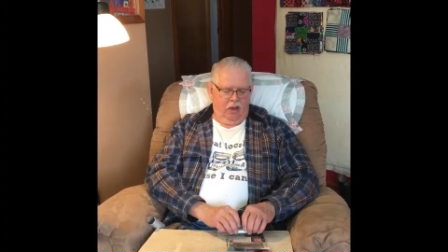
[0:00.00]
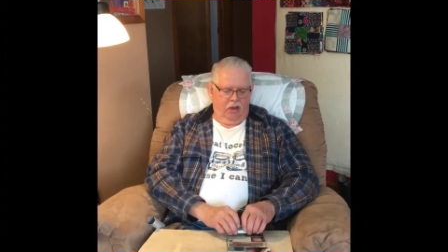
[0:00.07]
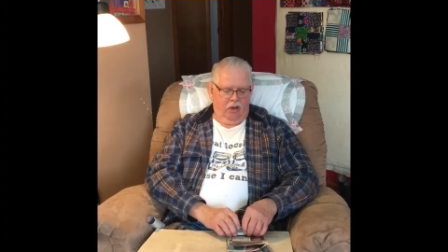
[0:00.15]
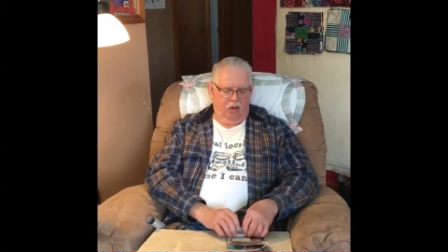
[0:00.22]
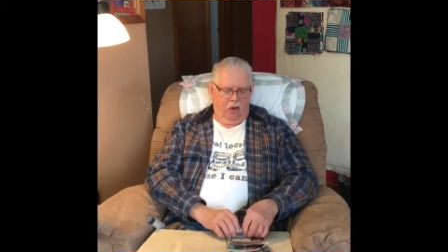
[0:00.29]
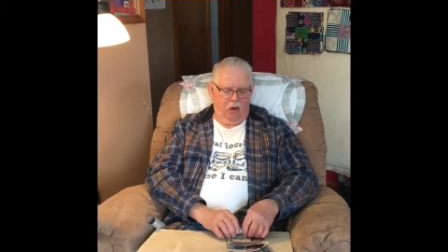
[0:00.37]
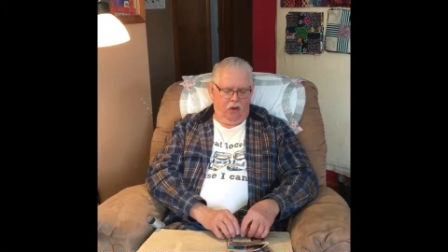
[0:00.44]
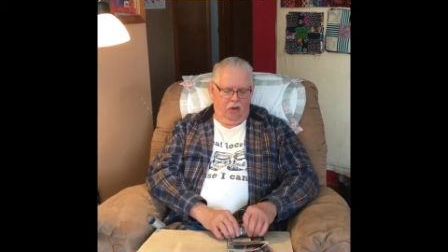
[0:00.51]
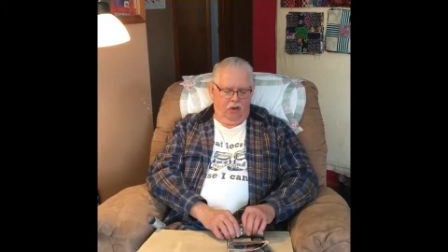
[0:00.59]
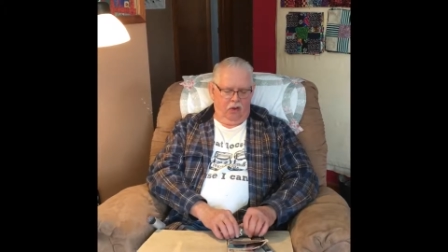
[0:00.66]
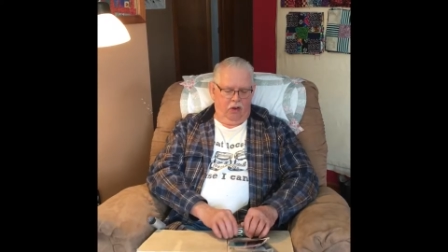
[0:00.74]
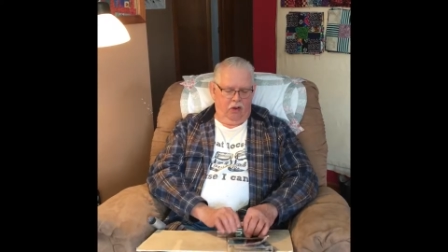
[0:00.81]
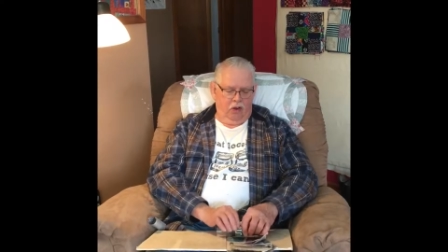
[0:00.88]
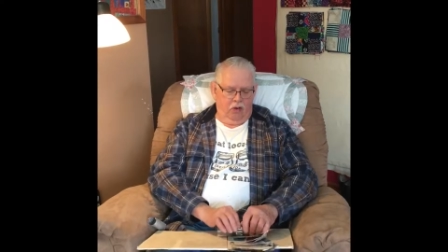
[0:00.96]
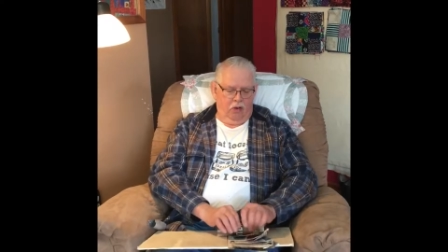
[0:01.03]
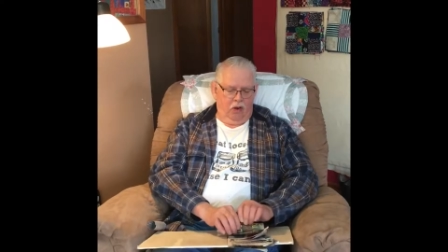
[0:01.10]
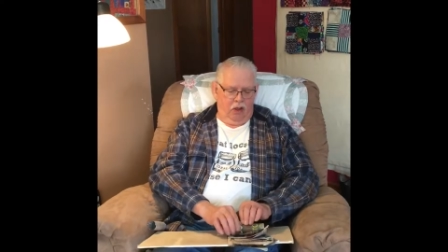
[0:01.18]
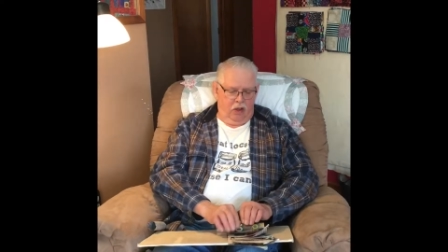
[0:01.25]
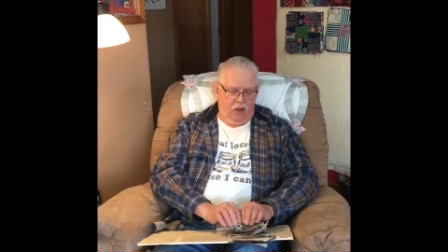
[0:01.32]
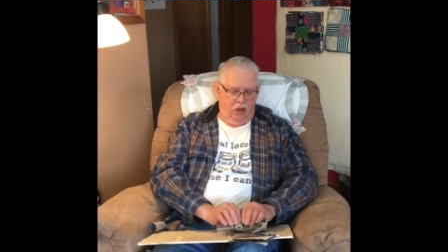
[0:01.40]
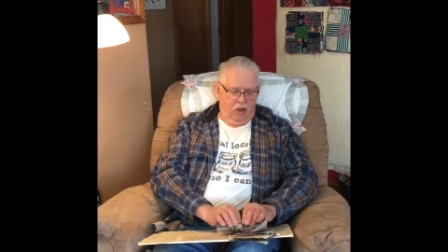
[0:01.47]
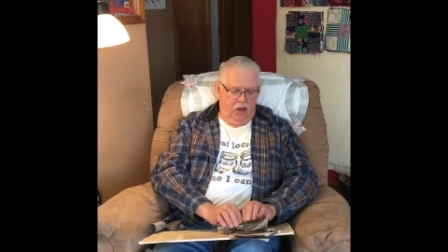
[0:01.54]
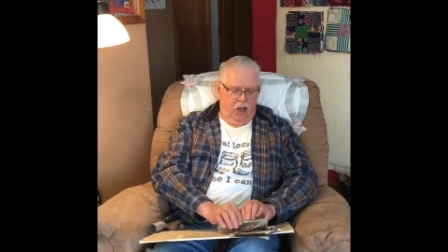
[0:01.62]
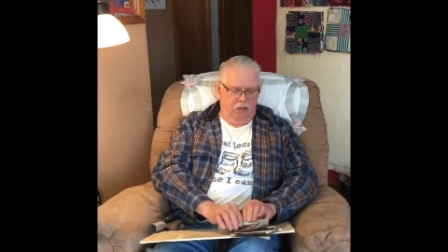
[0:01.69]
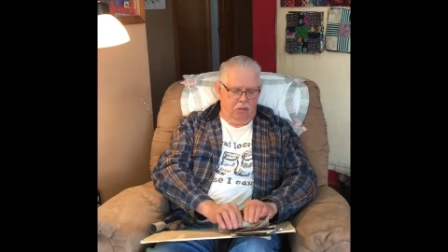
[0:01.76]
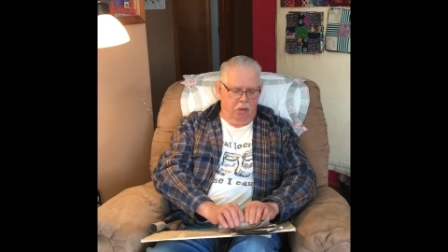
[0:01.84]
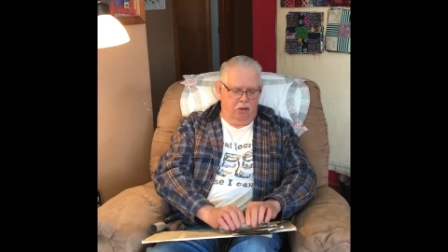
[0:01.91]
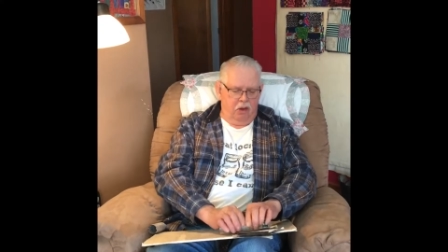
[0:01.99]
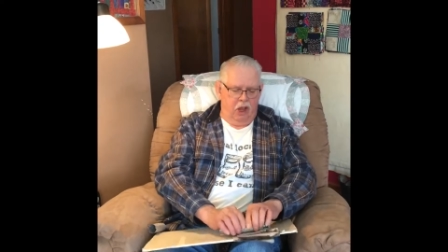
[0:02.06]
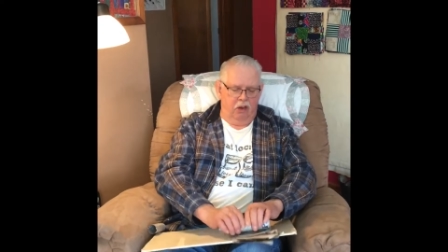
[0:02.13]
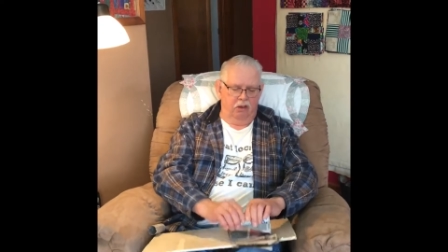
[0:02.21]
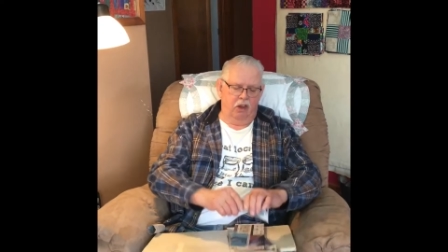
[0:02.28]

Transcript: It takes about 10